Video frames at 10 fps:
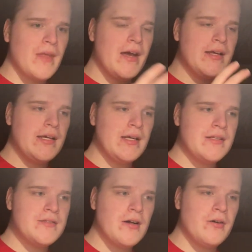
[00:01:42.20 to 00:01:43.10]

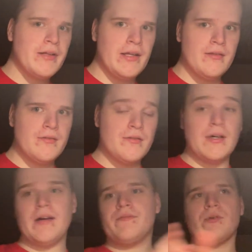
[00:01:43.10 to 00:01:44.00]
installed it
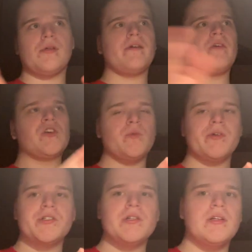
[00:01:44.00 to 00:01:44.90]
through like a virtual
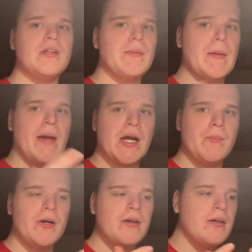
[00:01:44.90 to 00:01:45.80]
machine on my
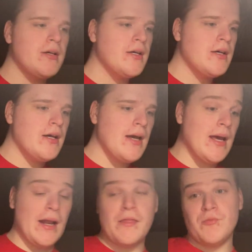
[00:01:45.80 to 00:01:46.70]
MacBook,
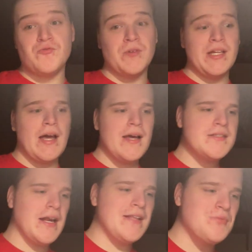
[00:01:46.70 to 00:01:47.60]
and I thought it was really
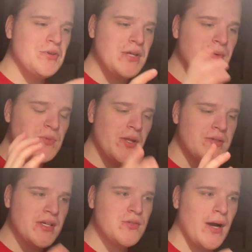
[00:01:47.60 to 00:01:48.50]
nice. And it was one of
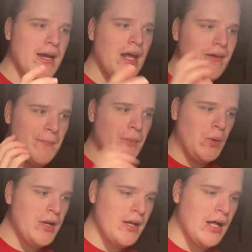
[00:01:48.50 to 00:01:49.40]
those things where I
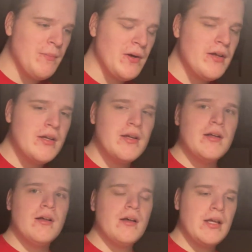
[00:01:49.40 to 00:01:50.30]
booted it up
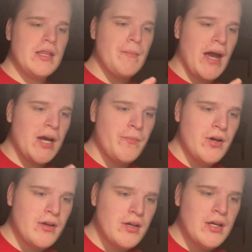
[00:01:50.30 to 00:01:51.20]
in the
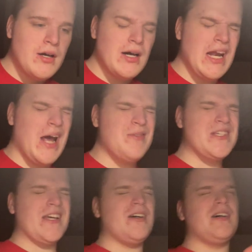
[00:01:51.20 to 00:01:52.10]
MacBook. And I was
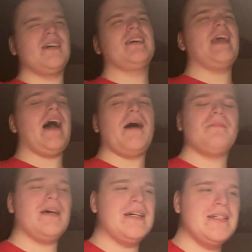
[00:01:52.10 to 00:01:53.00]
like, oh yeah,
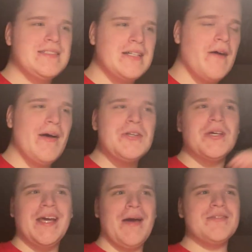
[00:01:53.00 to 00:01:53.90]
I'm.
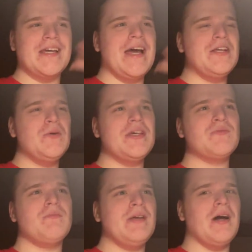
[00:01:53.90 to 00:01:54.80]
Eventually, like, I was like, I knew this
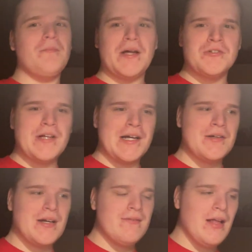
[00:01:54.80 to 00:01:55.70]
would be on my
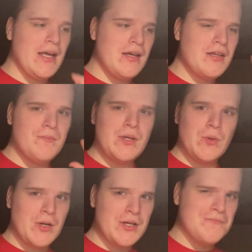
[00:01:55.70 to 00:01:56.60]
trajectory of like
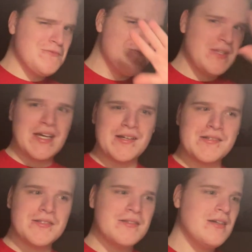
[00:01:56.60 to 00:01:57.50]
computer
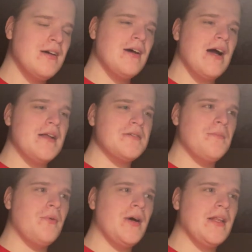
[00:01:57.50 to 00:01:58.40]
things at
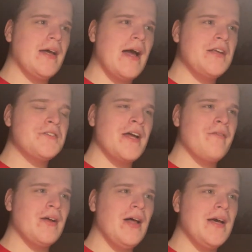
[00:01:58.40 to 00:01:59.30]
some point. Like I just kind
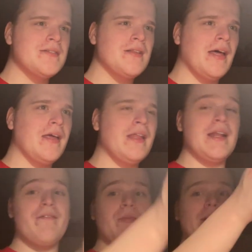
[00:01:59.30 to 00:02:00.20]
of realized like the
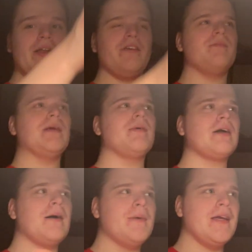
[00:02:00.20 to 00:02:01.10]
inevitability of me
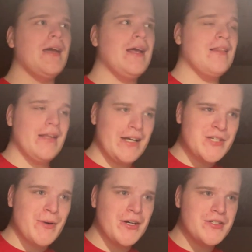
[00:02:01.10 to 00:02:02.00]
becoming a
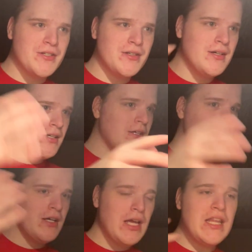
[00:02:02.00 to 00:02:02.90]
Linux person
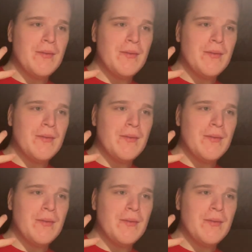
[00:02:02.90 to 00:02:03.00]
in the